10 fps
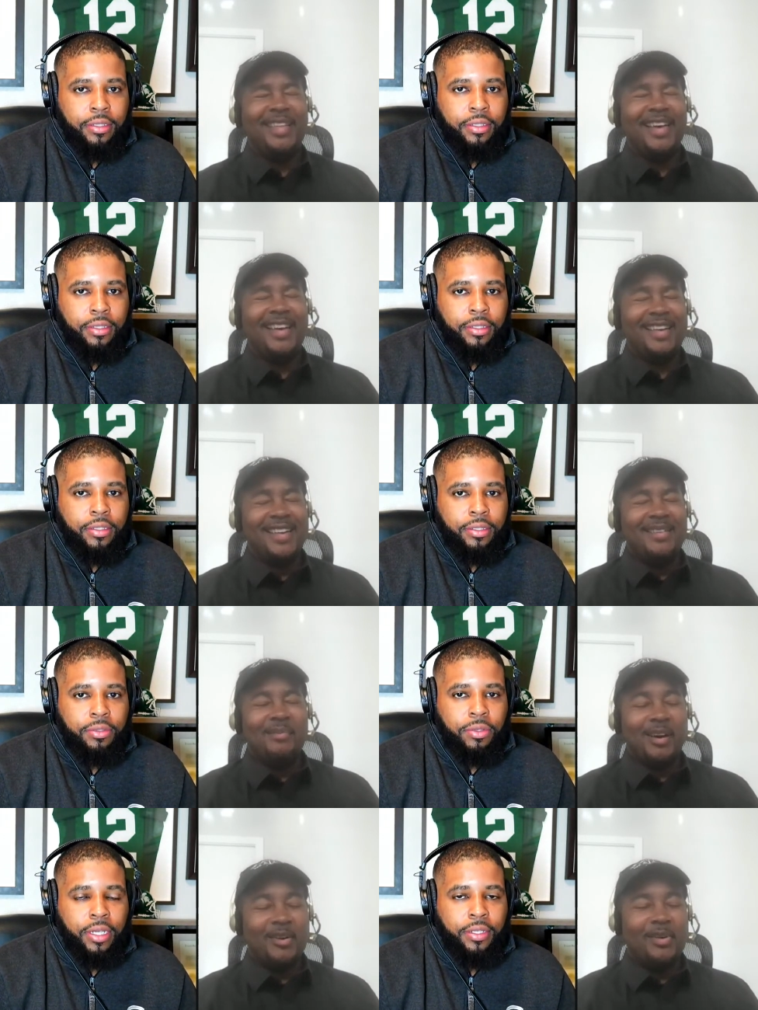Speaker 1: that uh-huh.
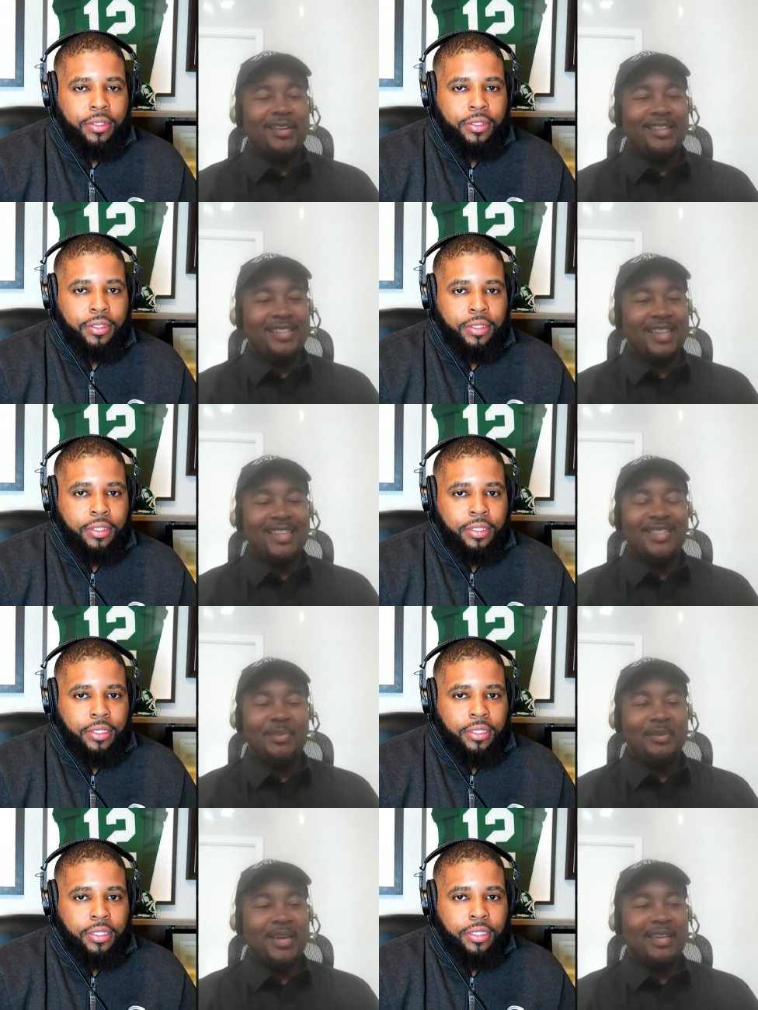Mark Whitaker said that to
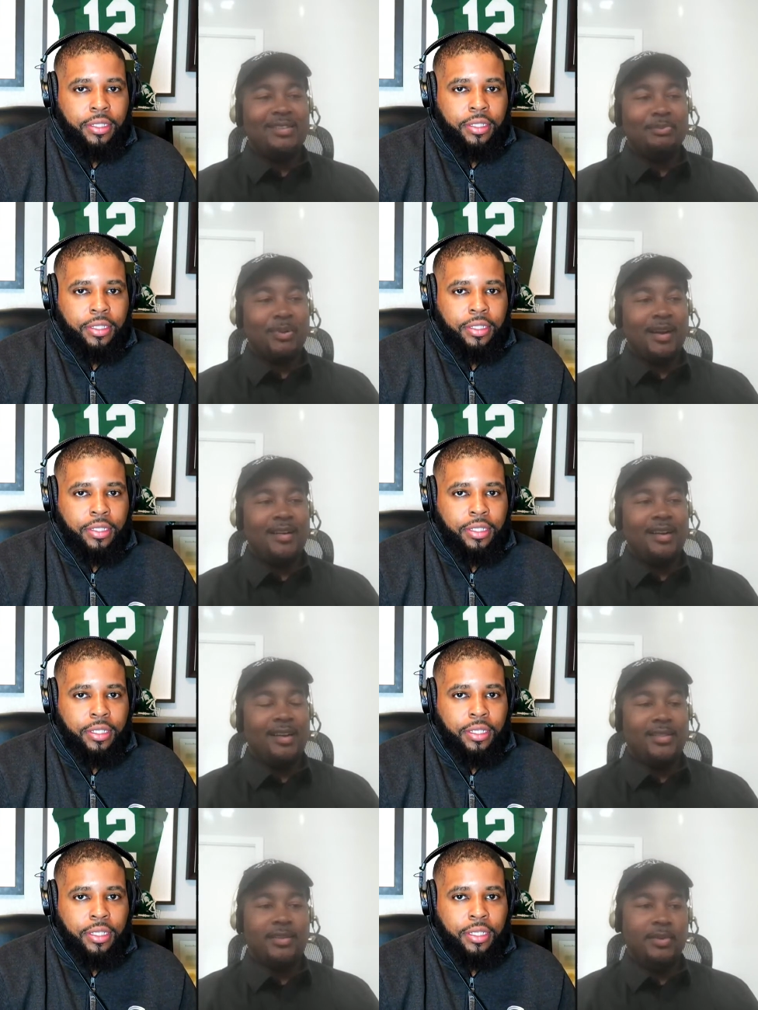me, man. He's a partner. I
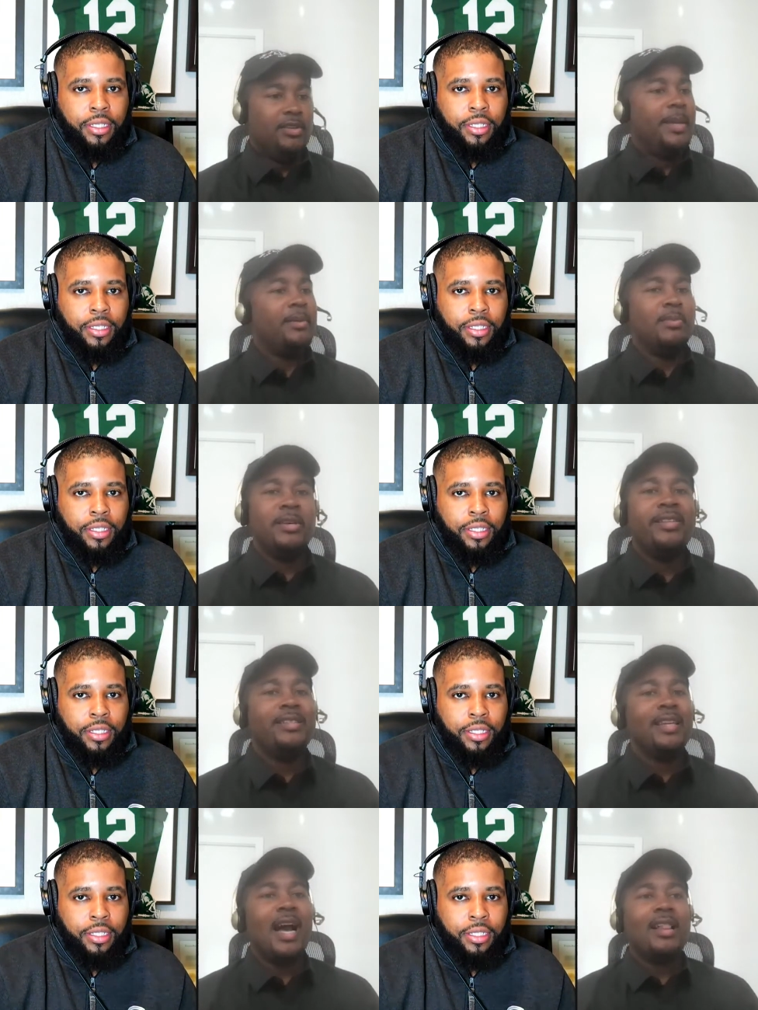was like, man, you make millions
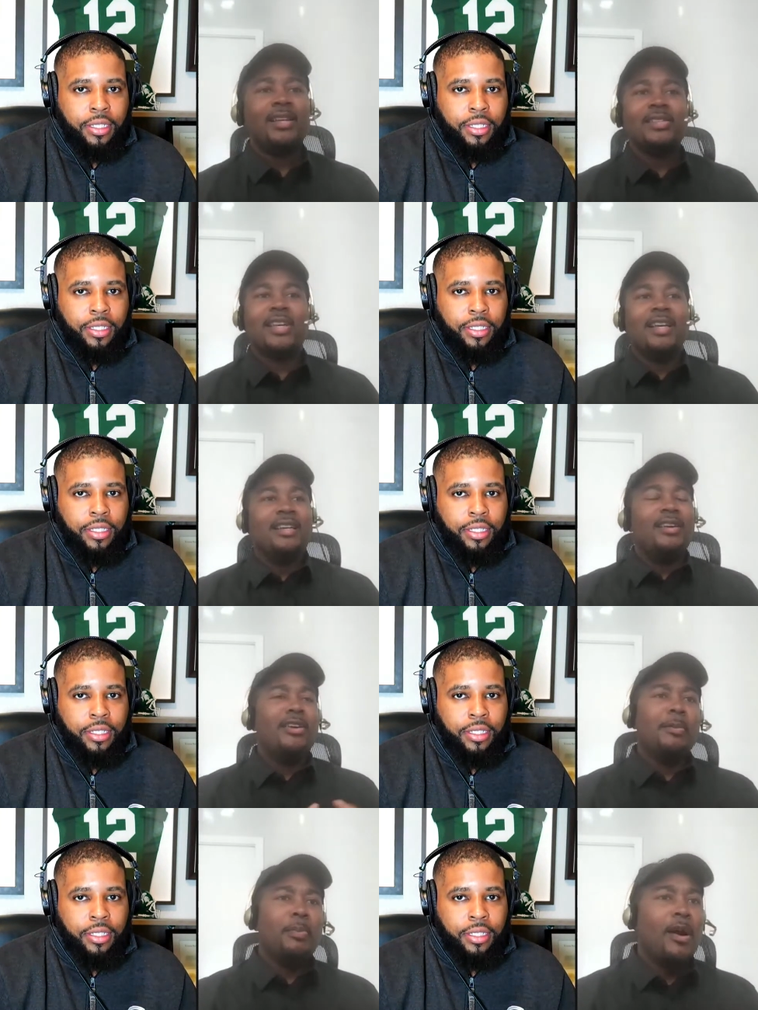of dollars. You know,
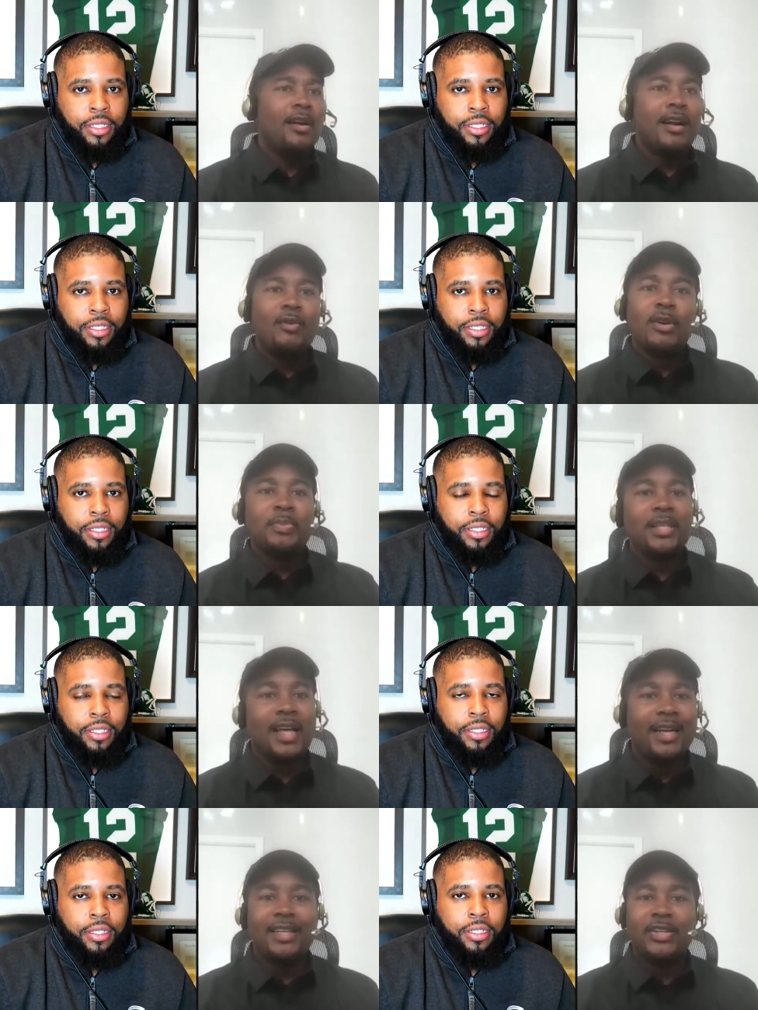you're a partner. I want to be
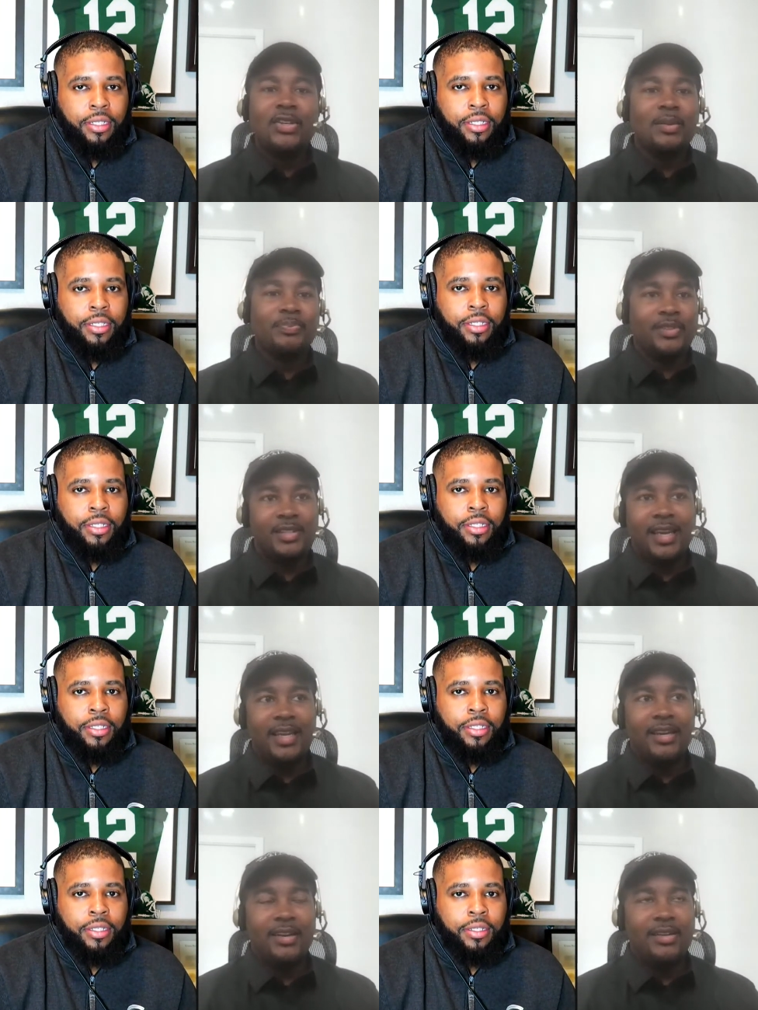like you. I'm second
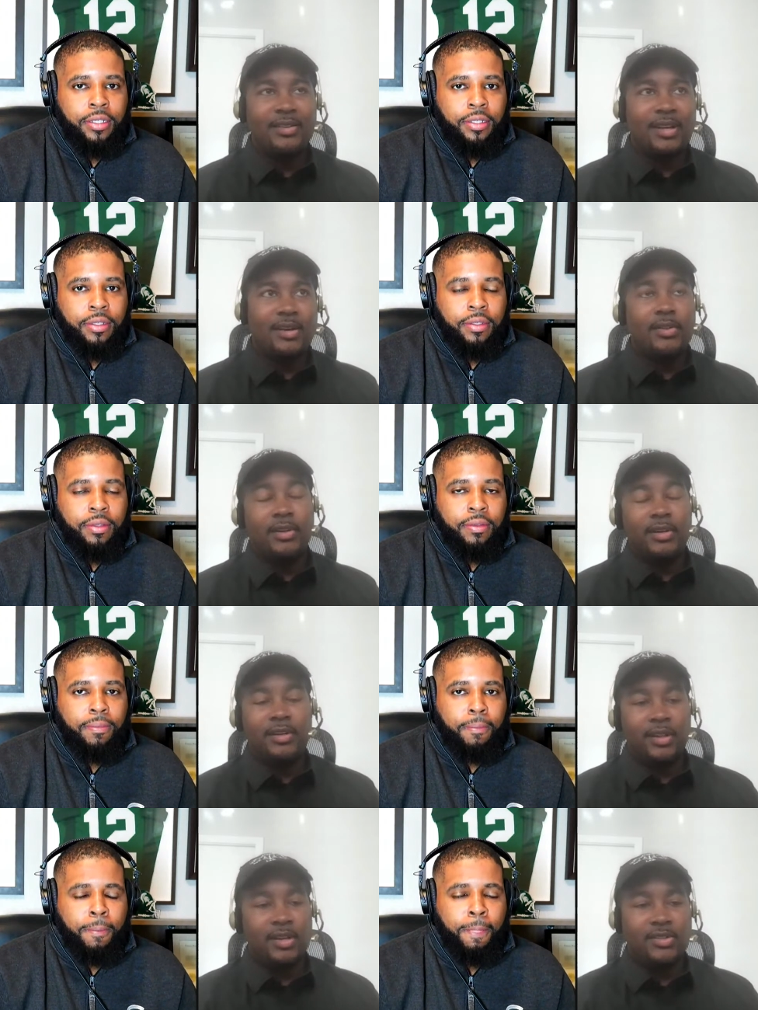year in law or third year
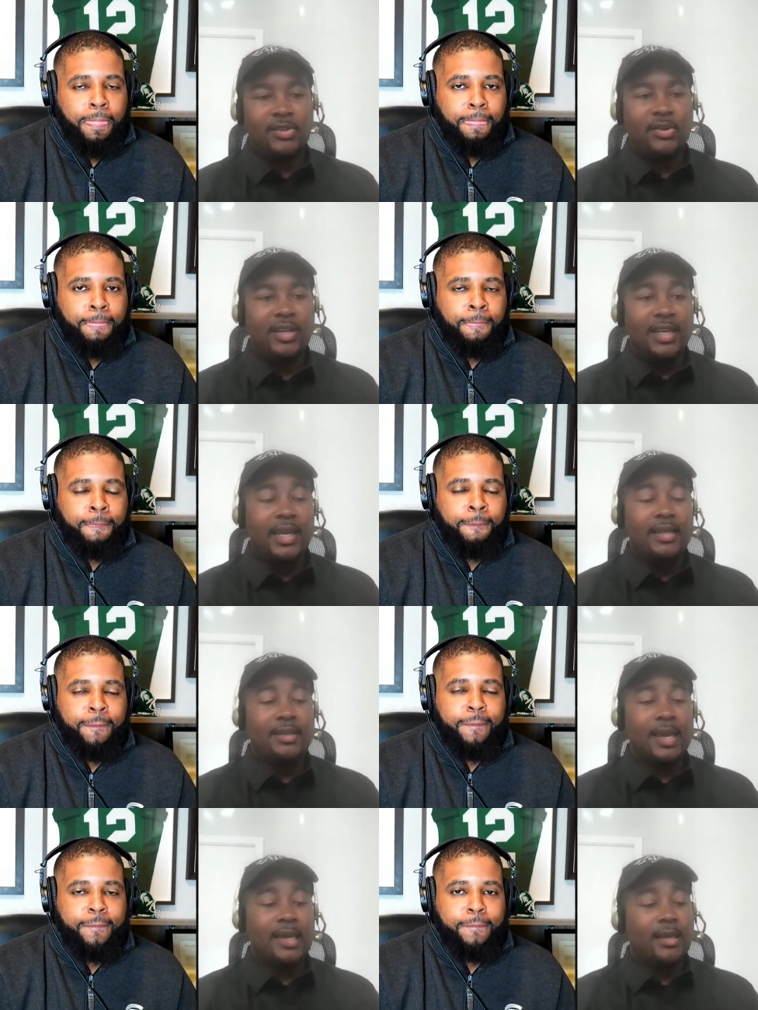in law school. And he's
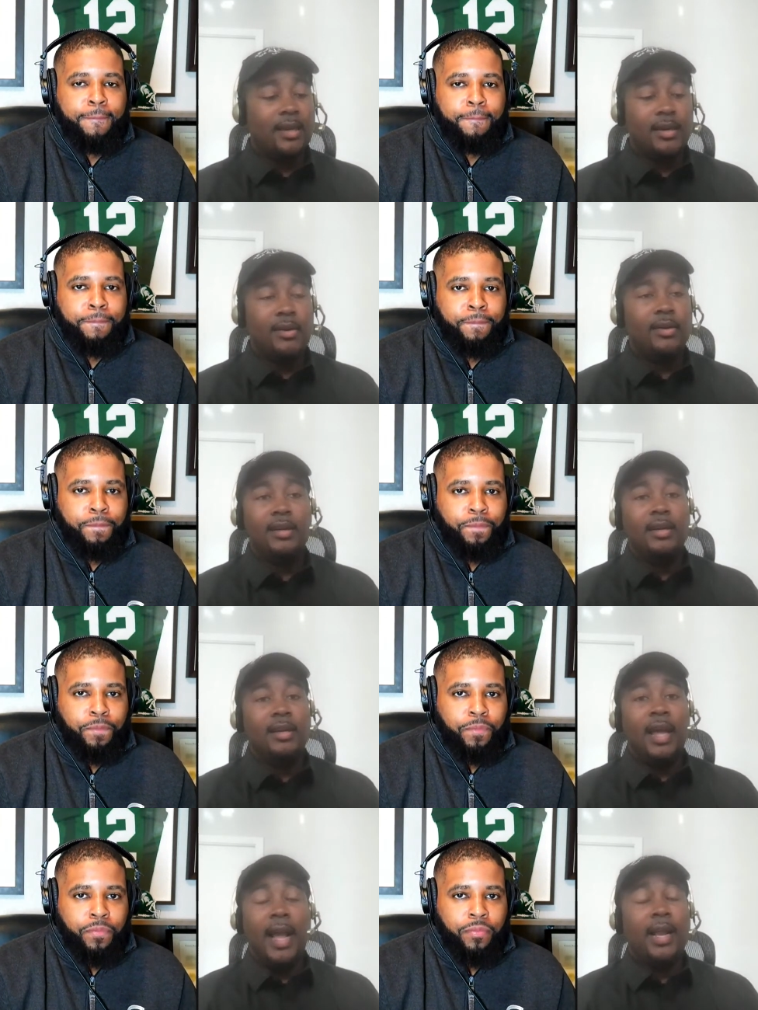uh-huh. like, yo,
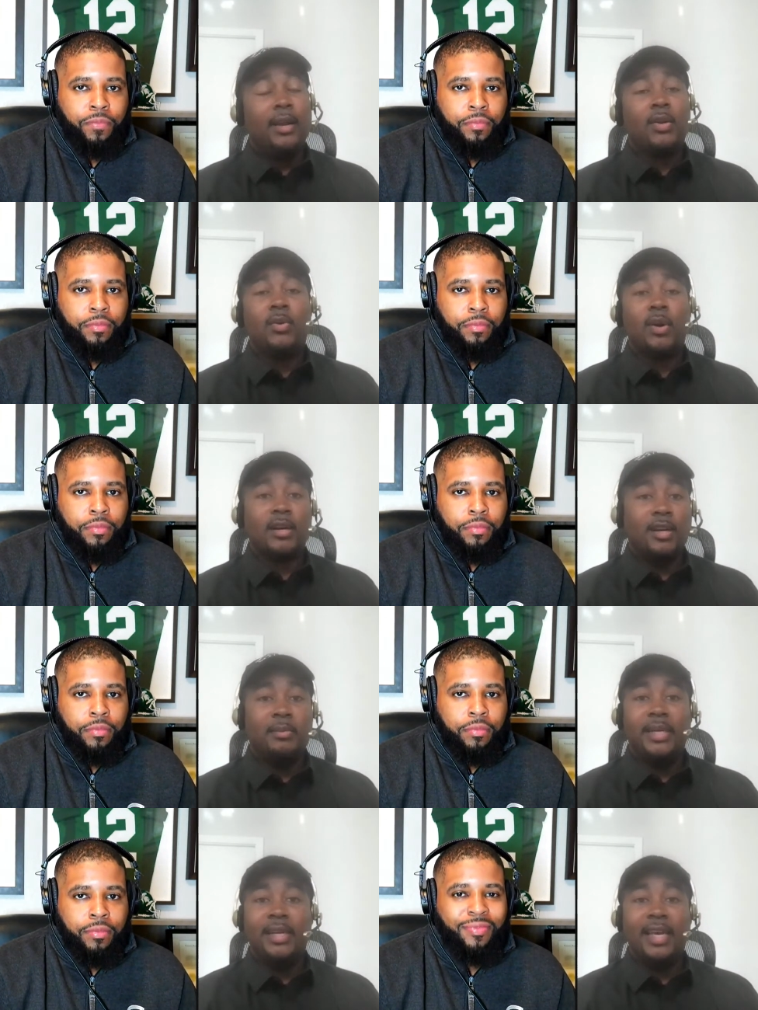I gotta go to work on Monday.